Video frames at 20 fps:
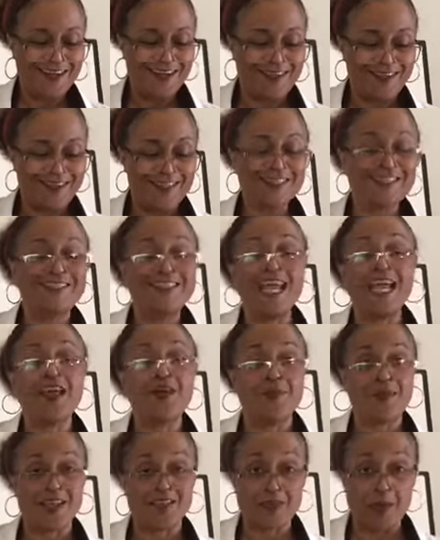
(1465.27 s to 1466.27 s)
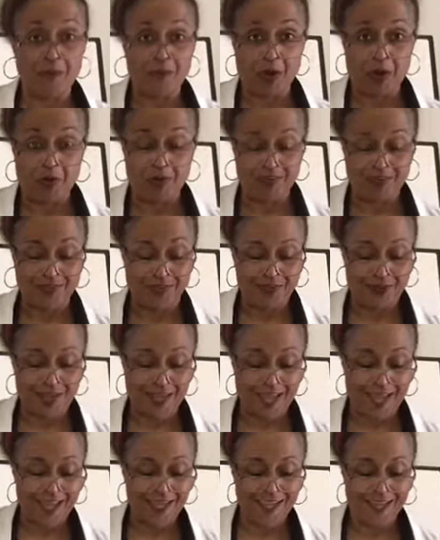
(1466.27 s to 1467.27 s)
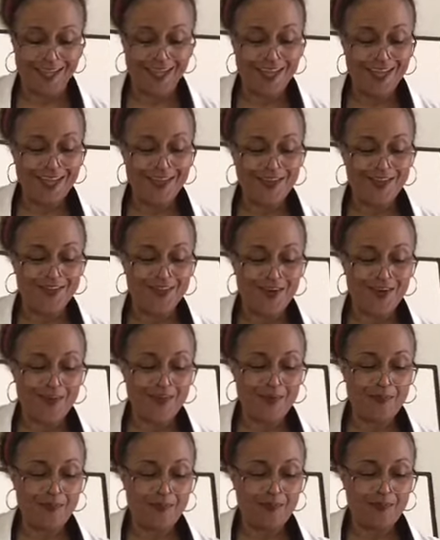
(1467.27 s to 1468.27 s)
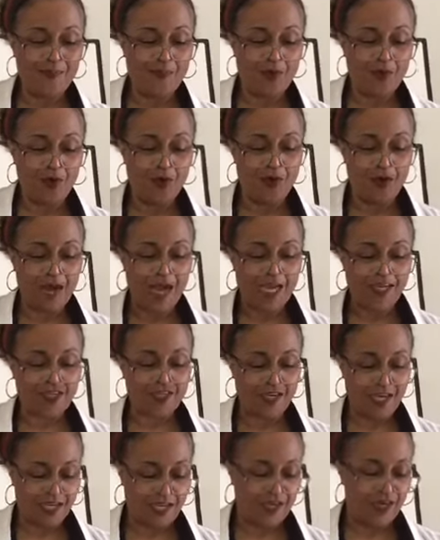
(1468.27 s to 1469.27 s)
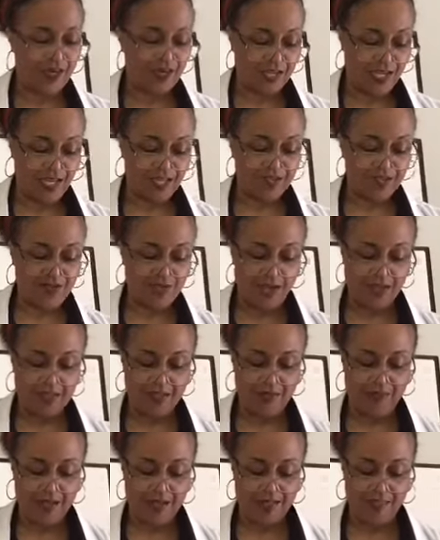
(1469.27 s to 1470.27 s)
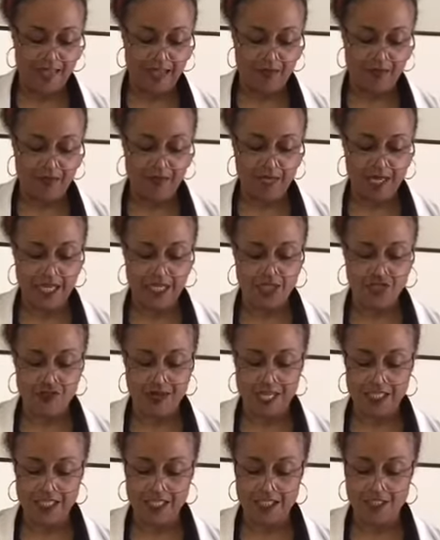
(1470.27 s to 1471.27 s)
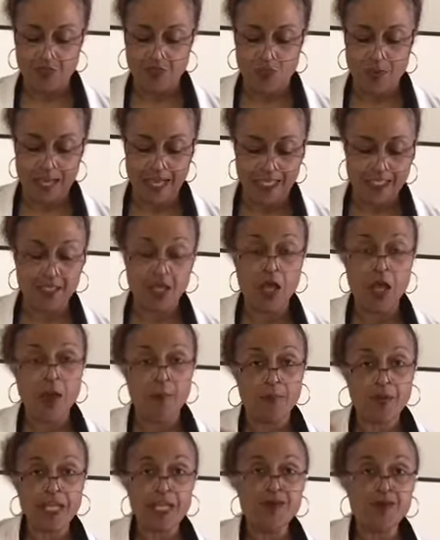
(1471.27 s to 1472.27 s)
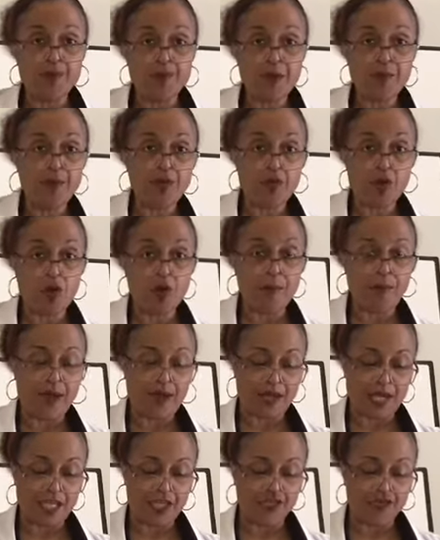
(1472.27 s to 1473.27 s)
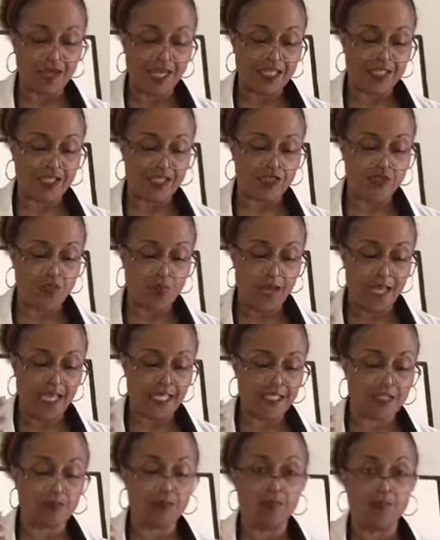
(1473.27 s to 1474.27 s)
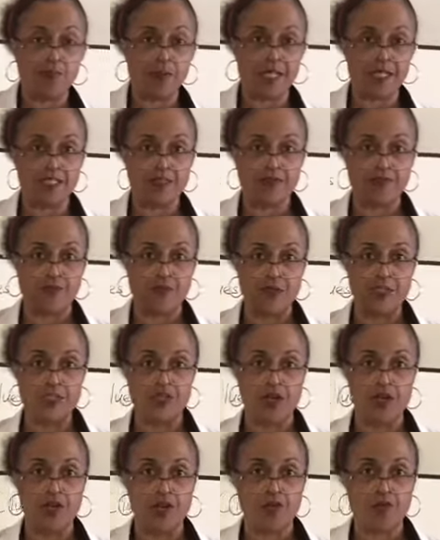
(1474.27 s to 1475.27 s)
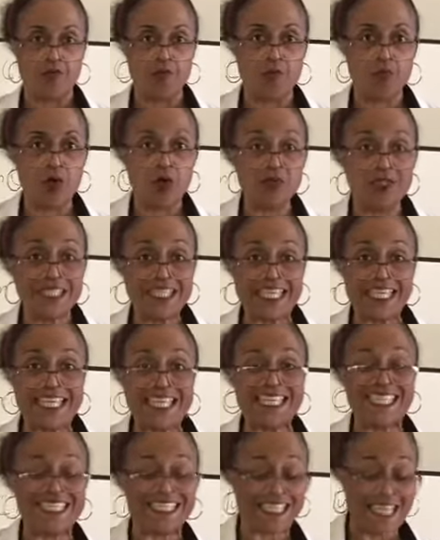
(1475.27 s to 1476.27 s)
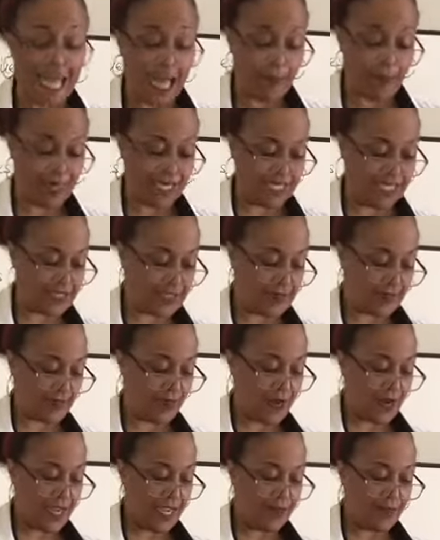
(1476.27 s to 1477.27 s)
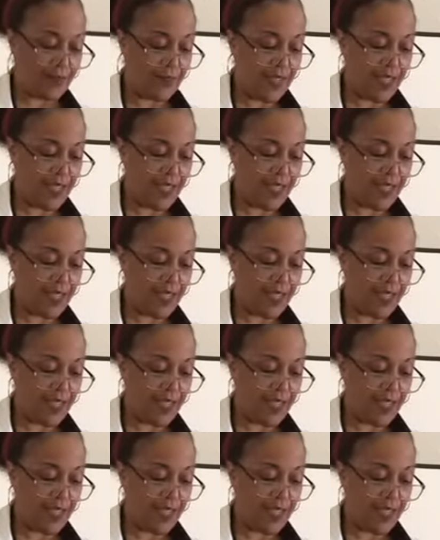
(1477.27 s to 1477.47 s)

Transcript: Just take them as a bonus, okay? So the more okay, I talked about that one, nitrogenous waste. Please remember, know about nitrogenous waste. It's a result of protein catabolism, right?